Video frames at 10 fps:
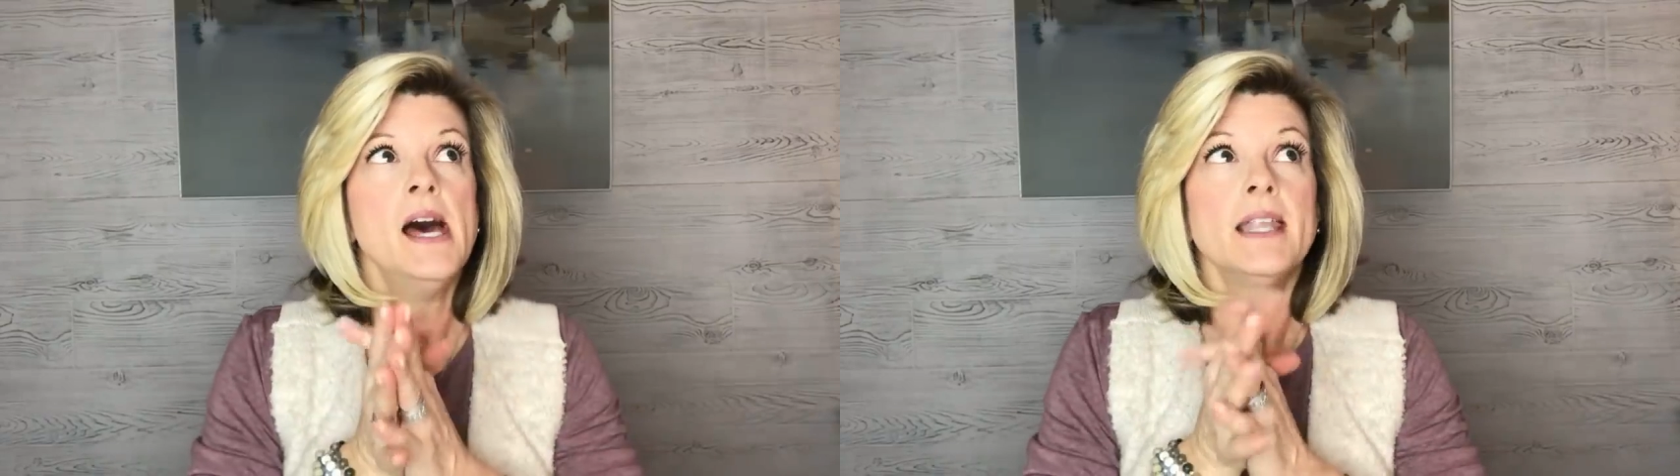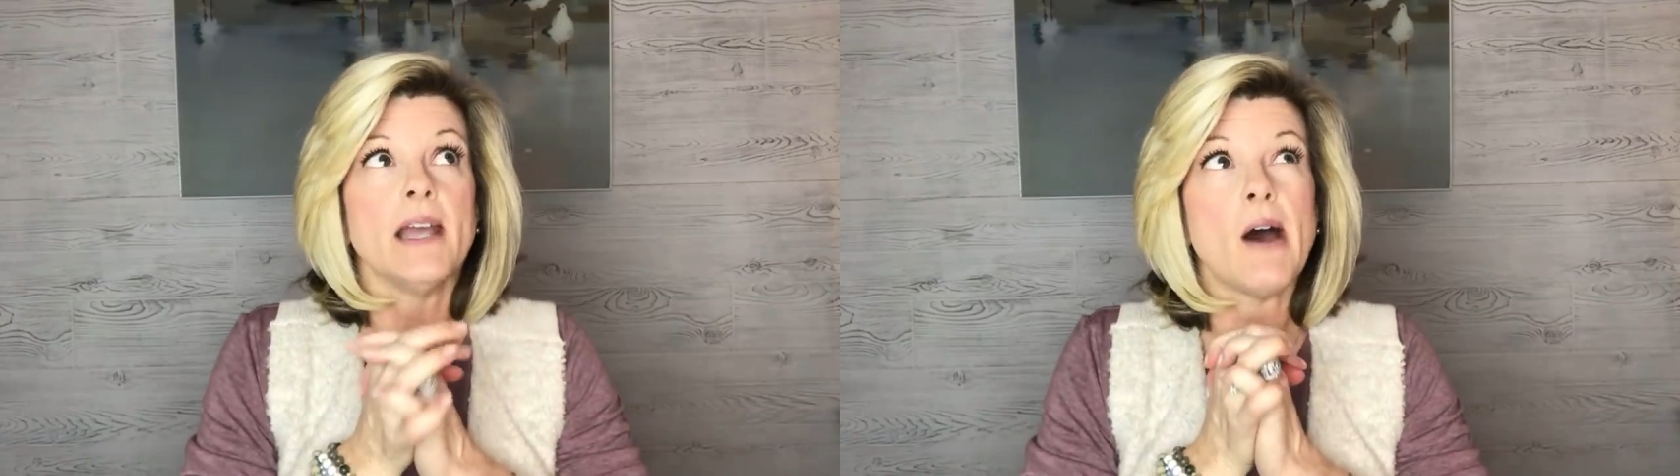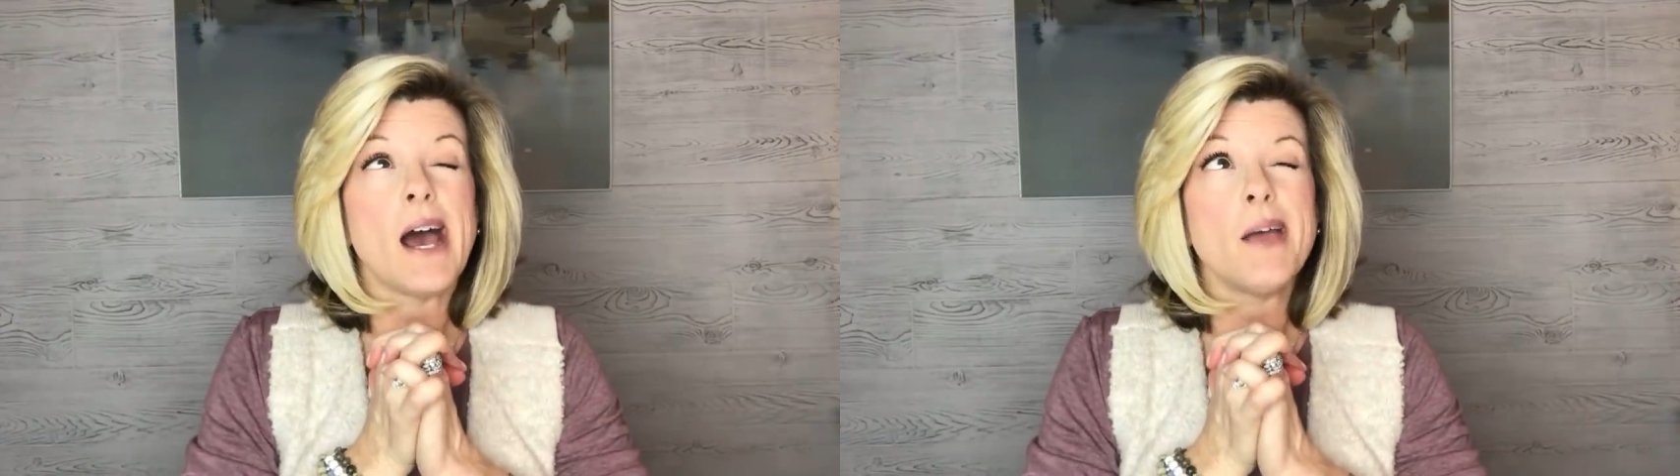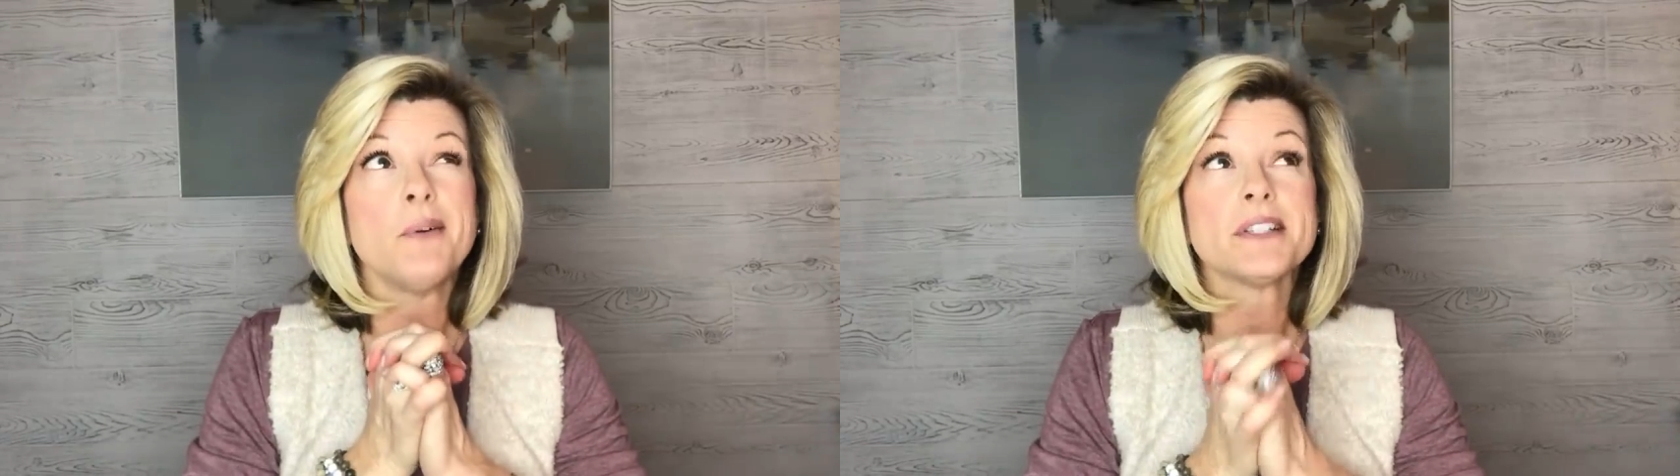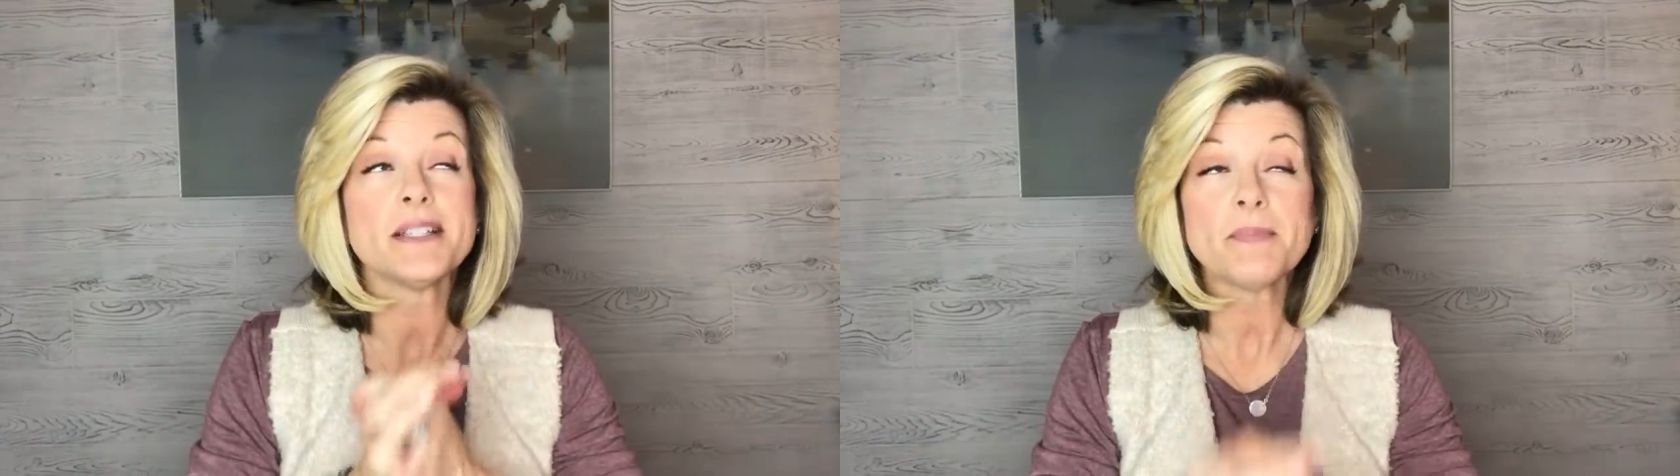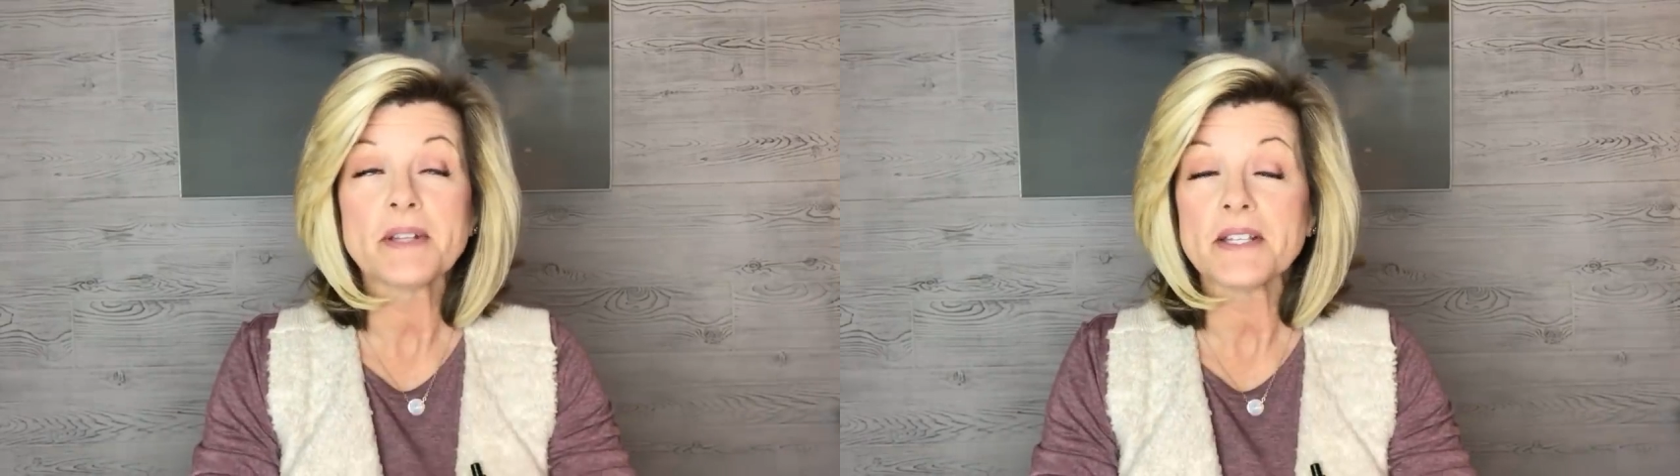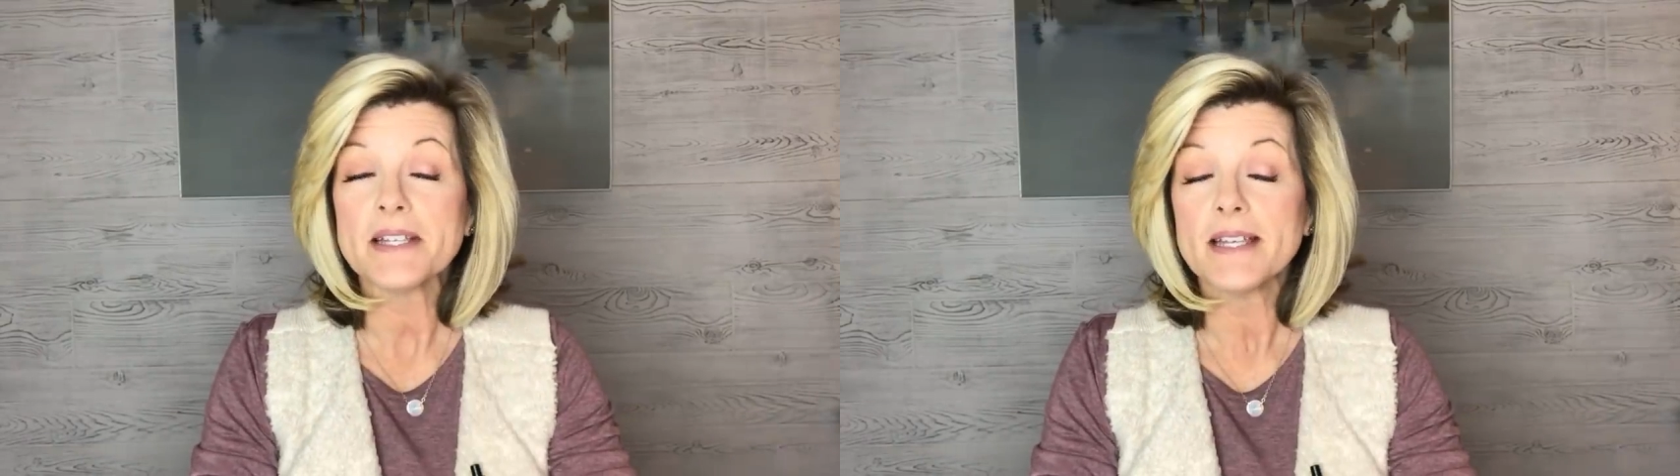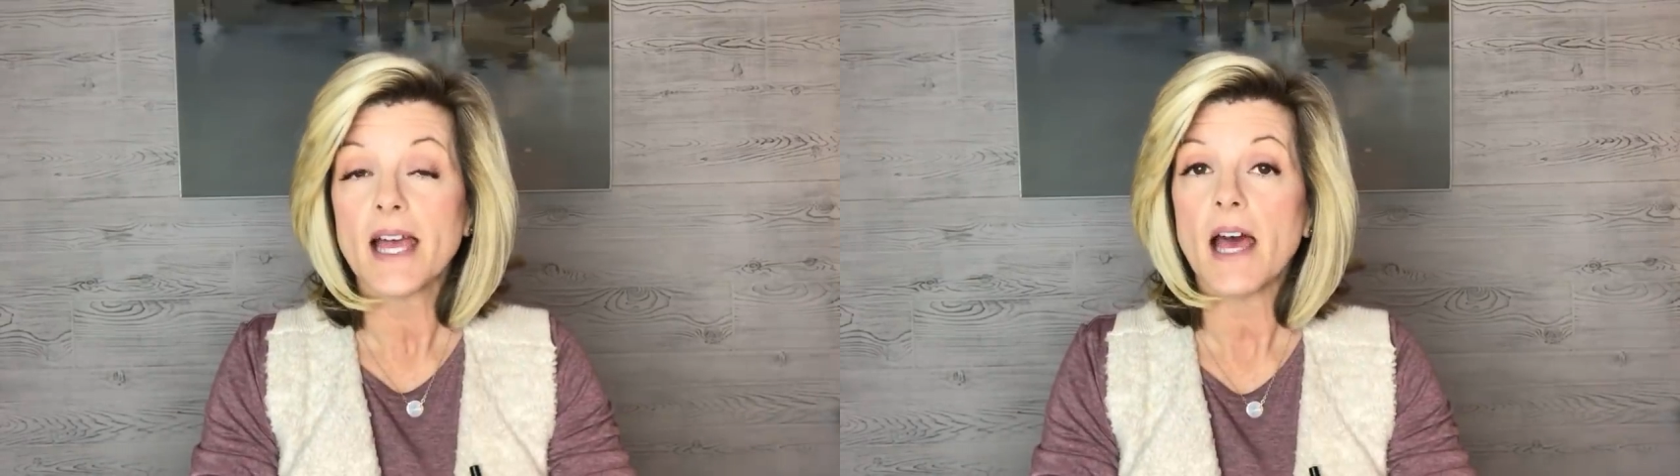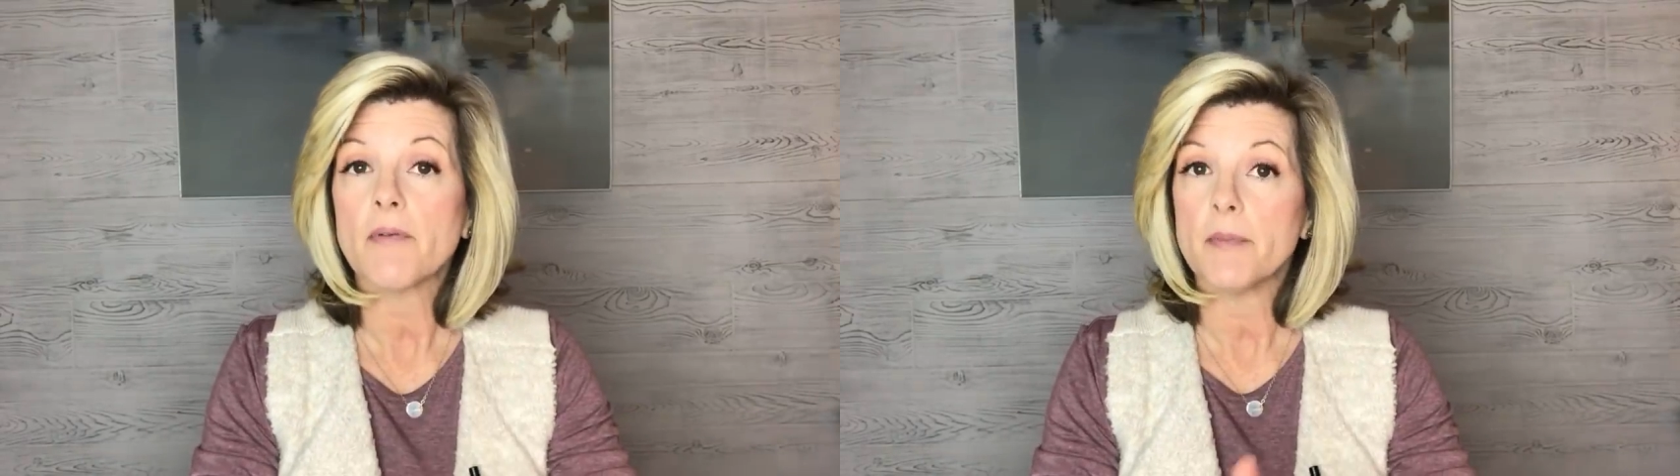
Now, I will typically have